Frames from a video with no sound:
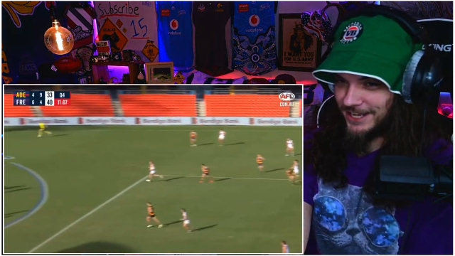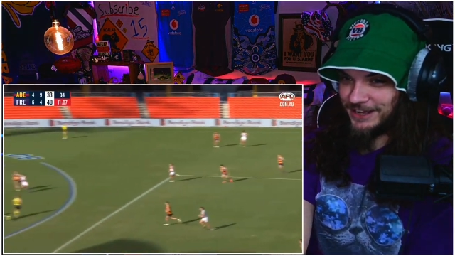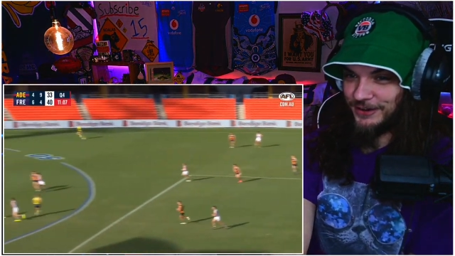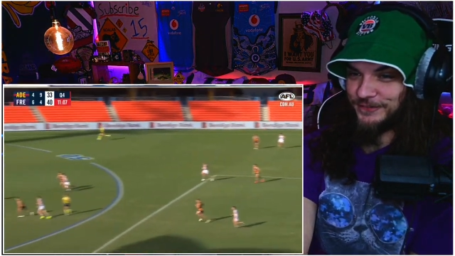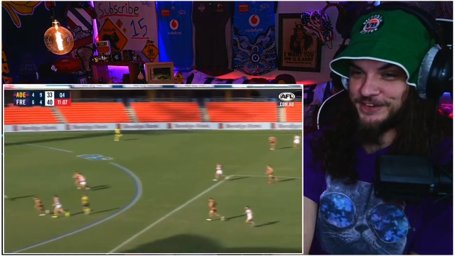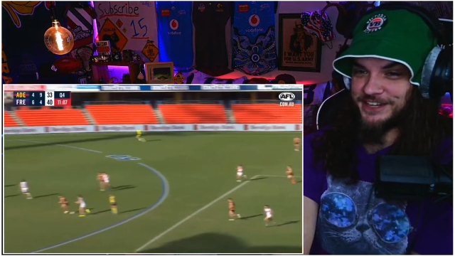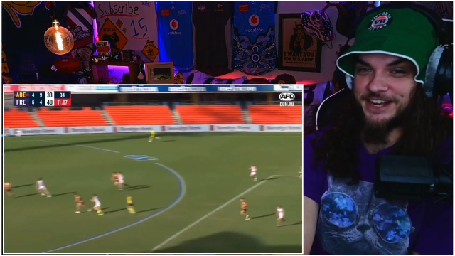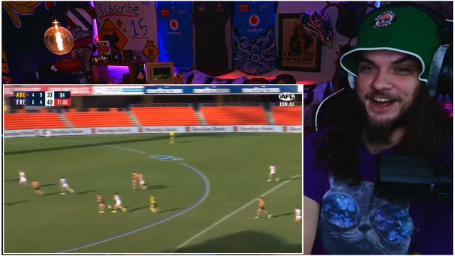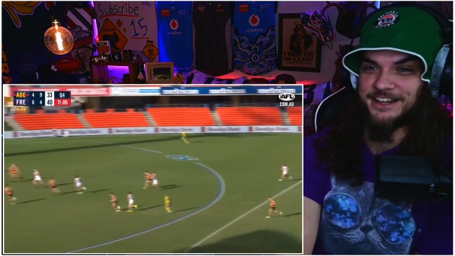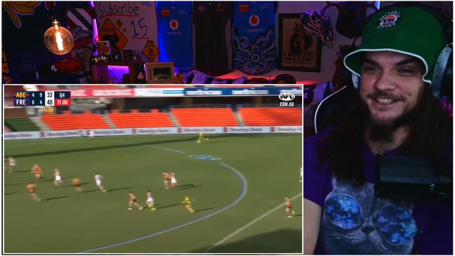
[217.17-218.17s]
Oh my
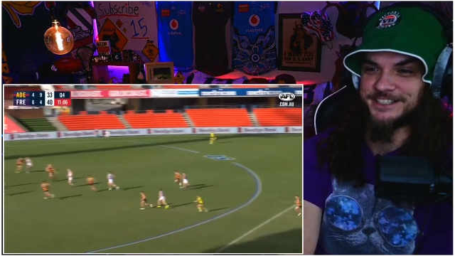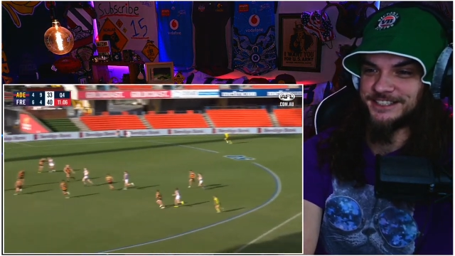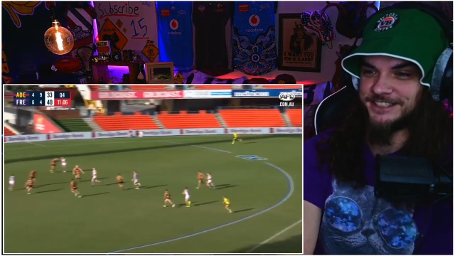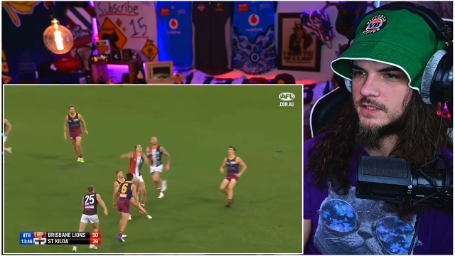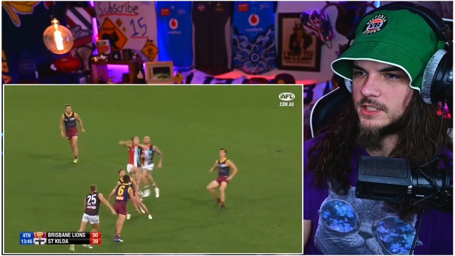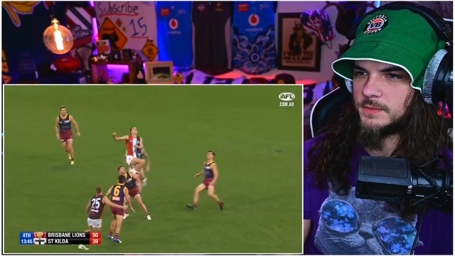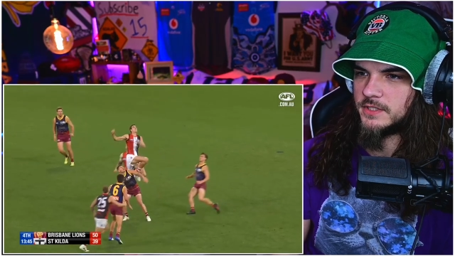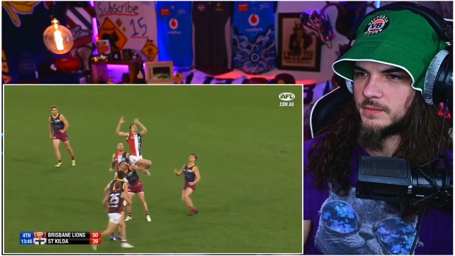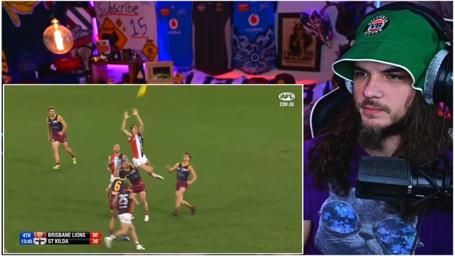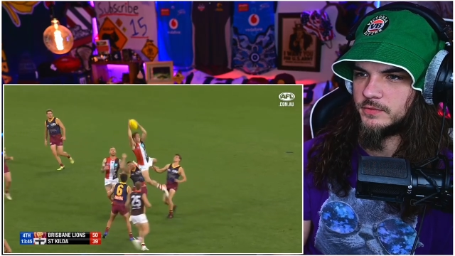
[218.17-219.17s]
gosh. Some of
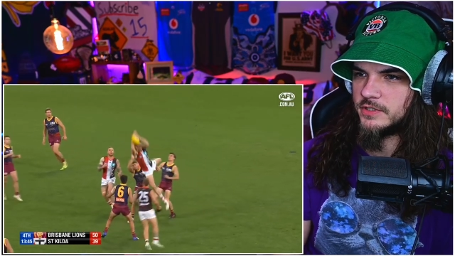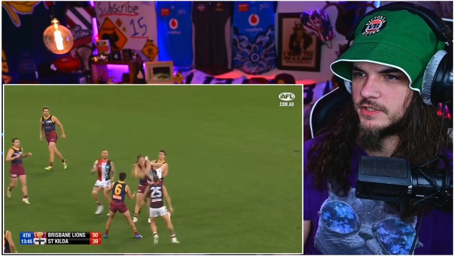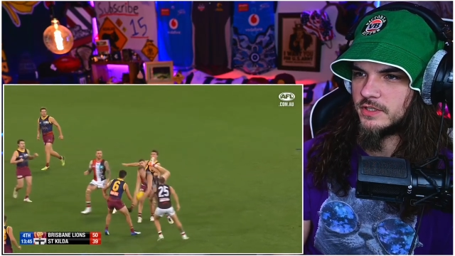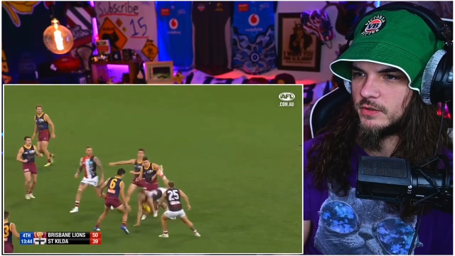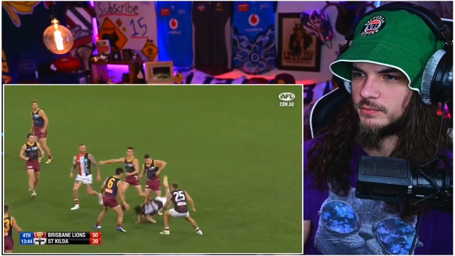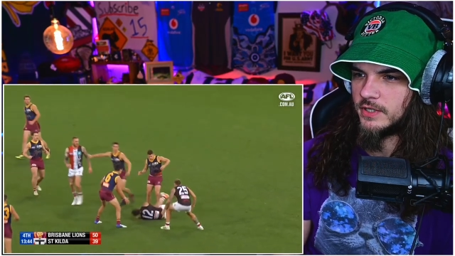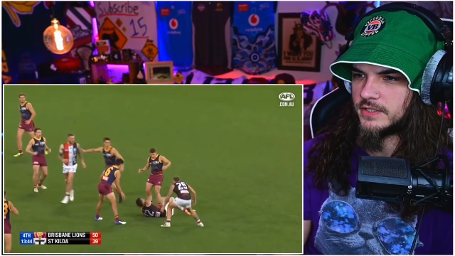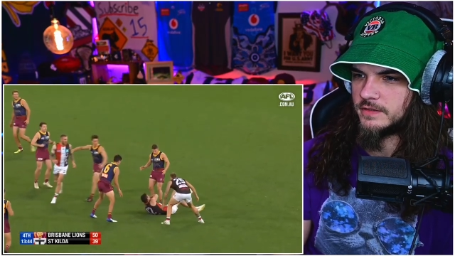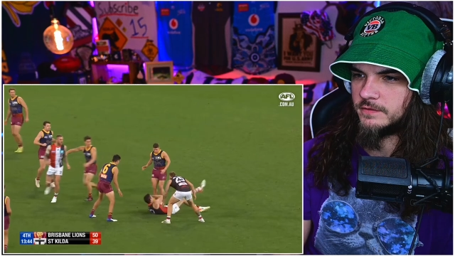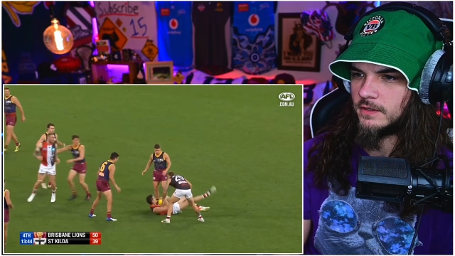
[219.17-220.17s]
these are just so
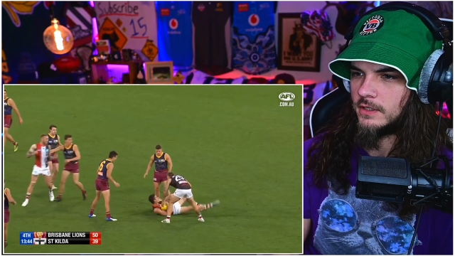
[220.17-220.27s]
impressive.